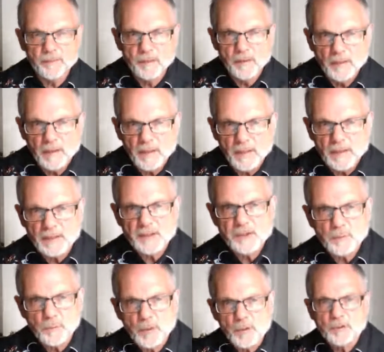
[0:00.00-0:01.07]
And he's the
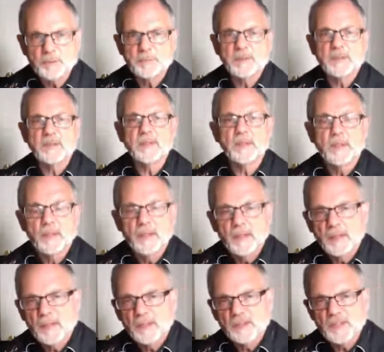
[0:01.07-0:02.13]
one who's been
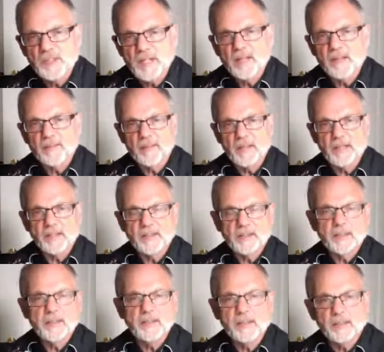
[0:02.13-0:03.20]
saying that
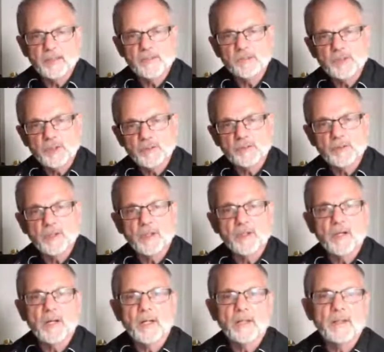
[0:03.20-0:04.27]
if children are
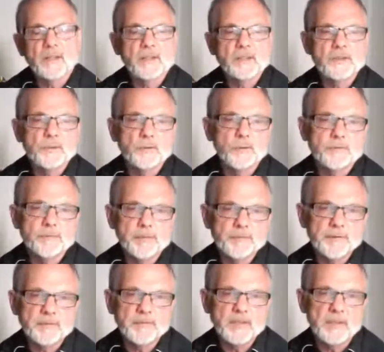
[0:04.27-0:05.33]
not in school for
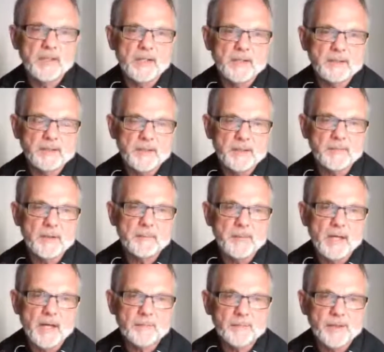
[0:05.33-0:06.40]
15 days, they may be
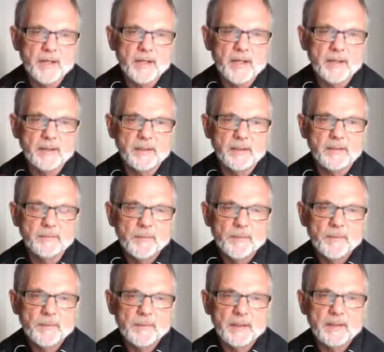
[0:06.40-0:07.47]
apprehended.
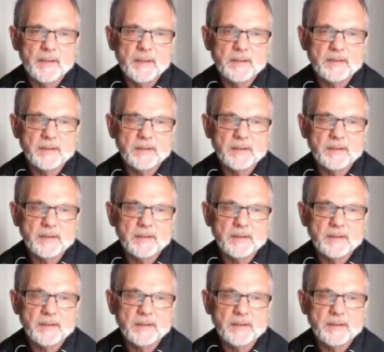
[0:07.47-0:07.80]
But that's